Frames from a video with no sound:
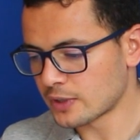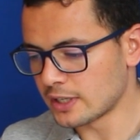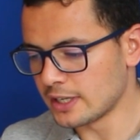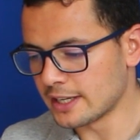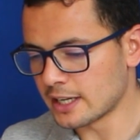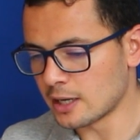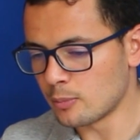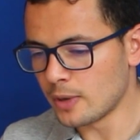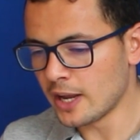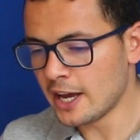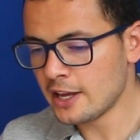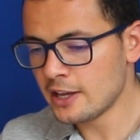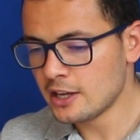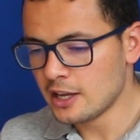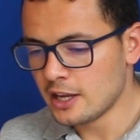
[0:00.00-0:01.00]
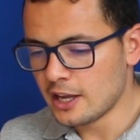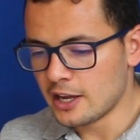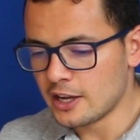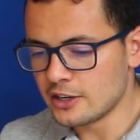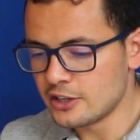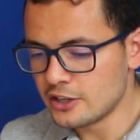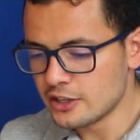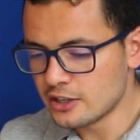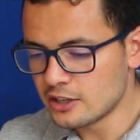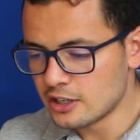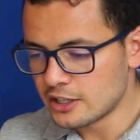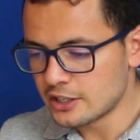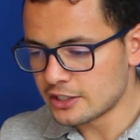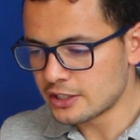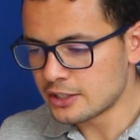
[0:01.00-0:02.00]
Click apply and here
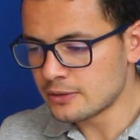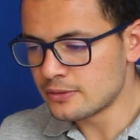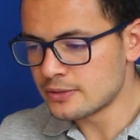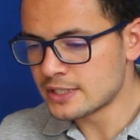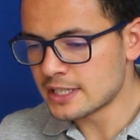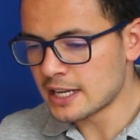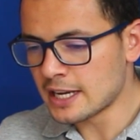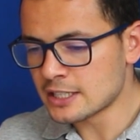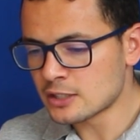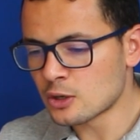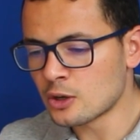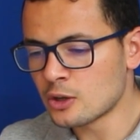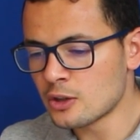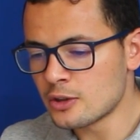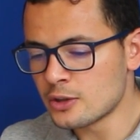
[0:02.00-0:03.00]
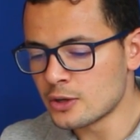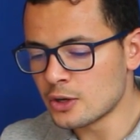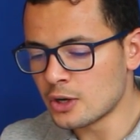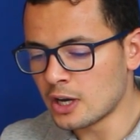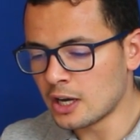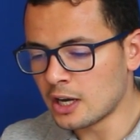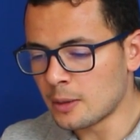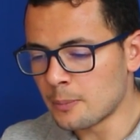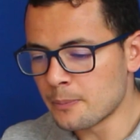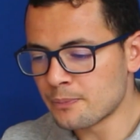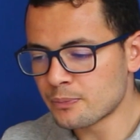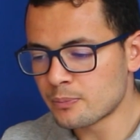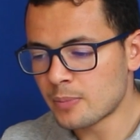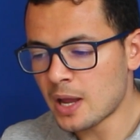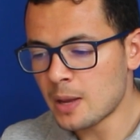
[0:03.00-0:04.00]
it gives us all the
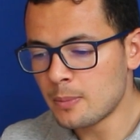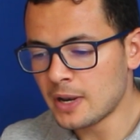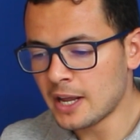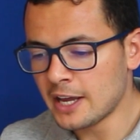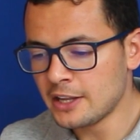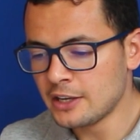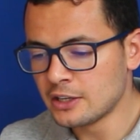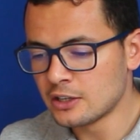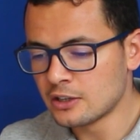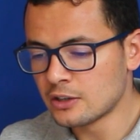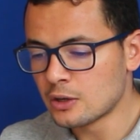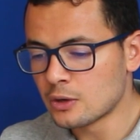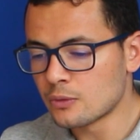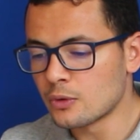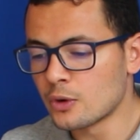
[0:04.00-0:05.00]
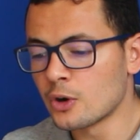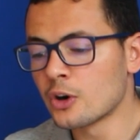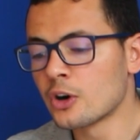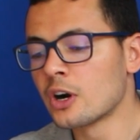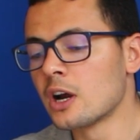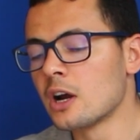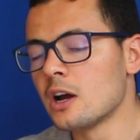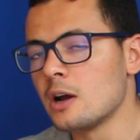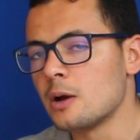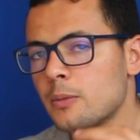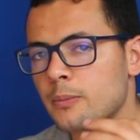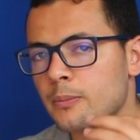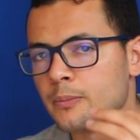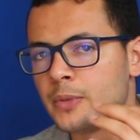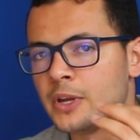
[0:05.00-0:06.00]
um, pipeline for
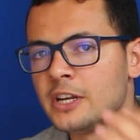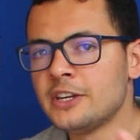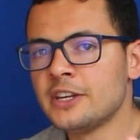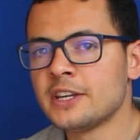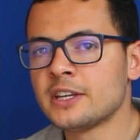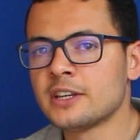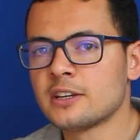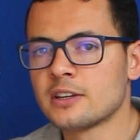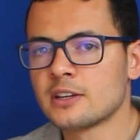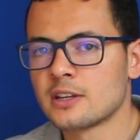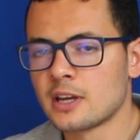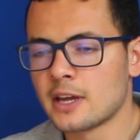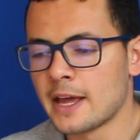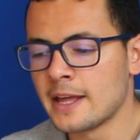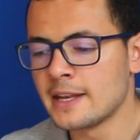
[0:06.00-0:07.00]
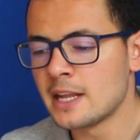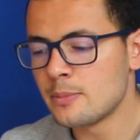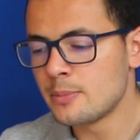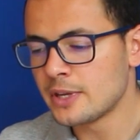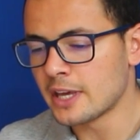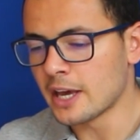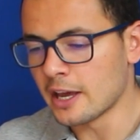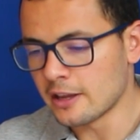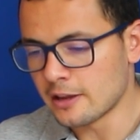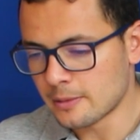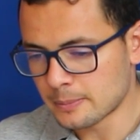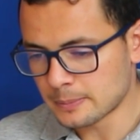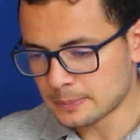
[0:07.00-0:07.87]
building an APK.